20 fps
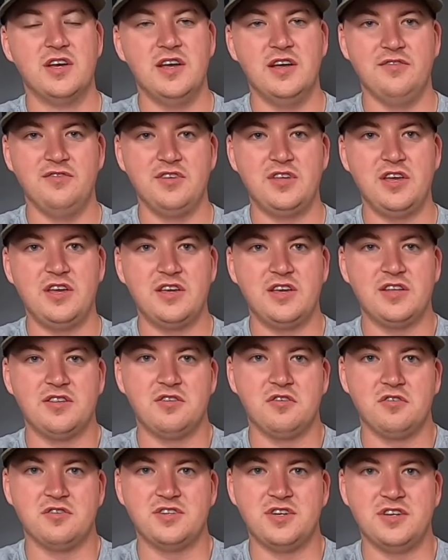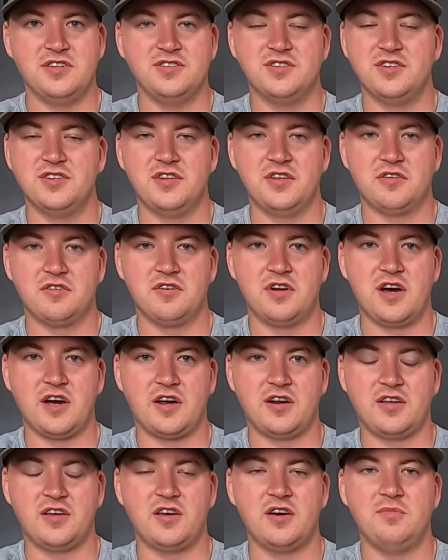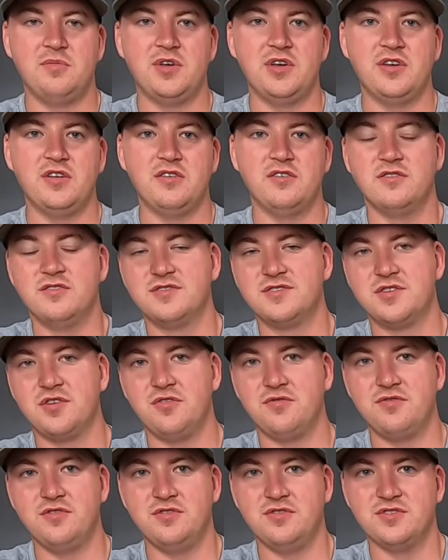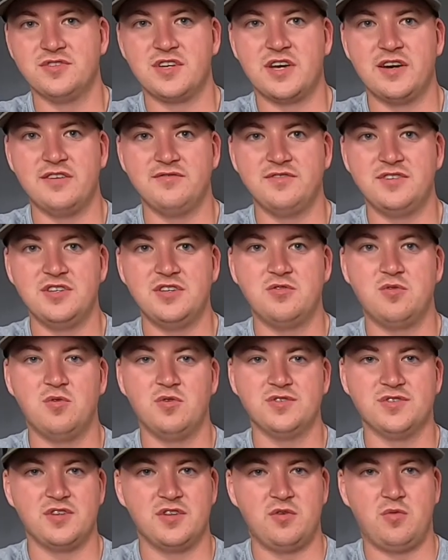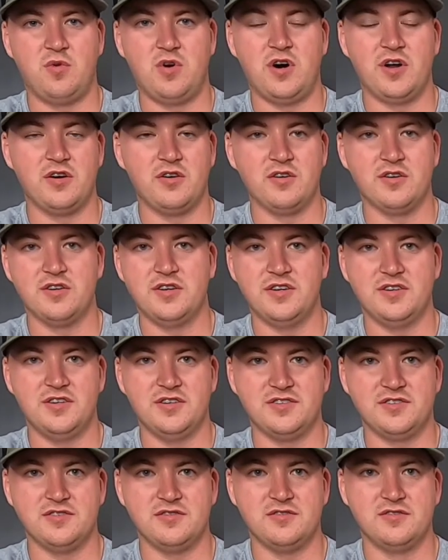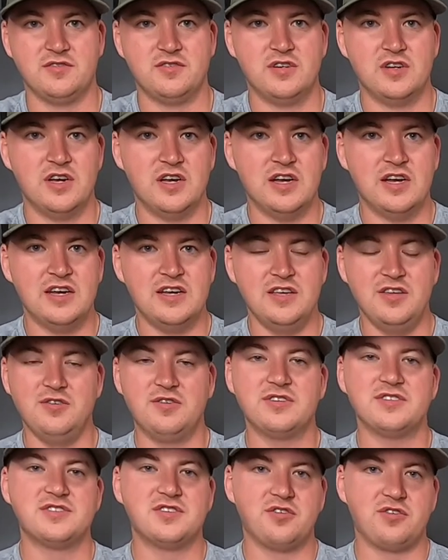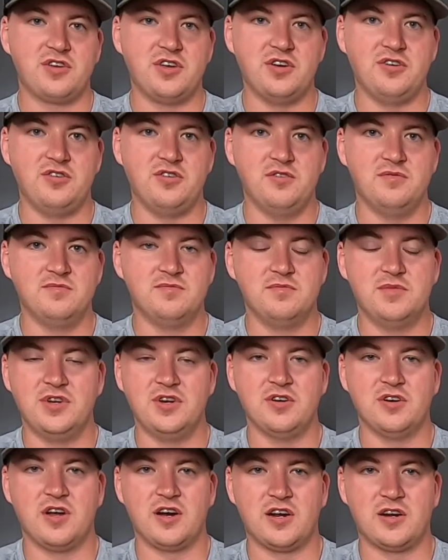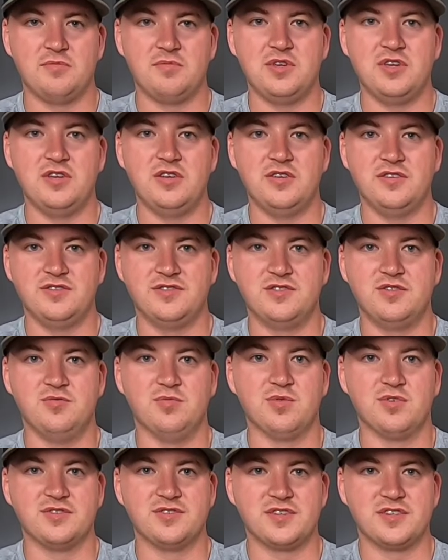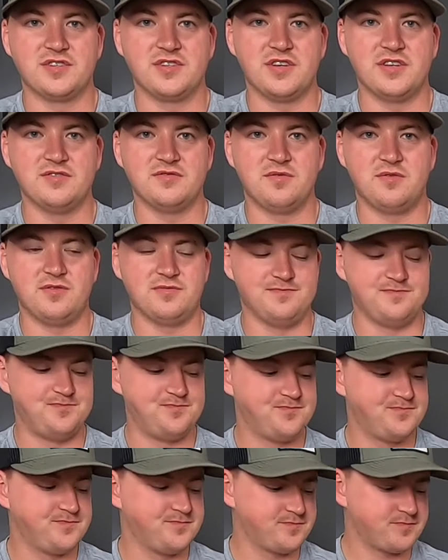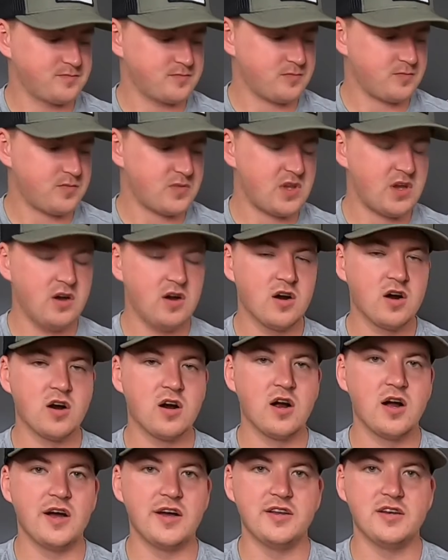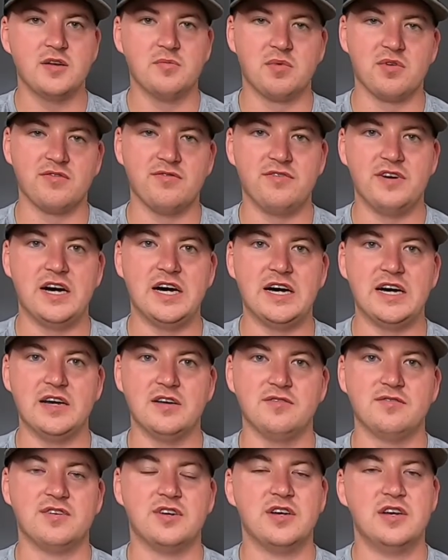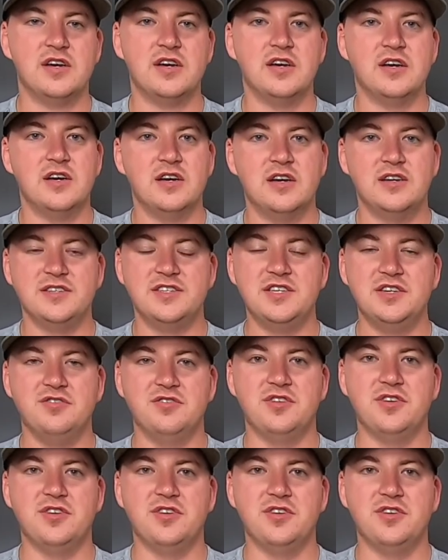if you can't get their attention, they're not going to come in. So if you just have decoys on the water, you can still kill them, but you're not going to be super successful. Alright, number 5, teal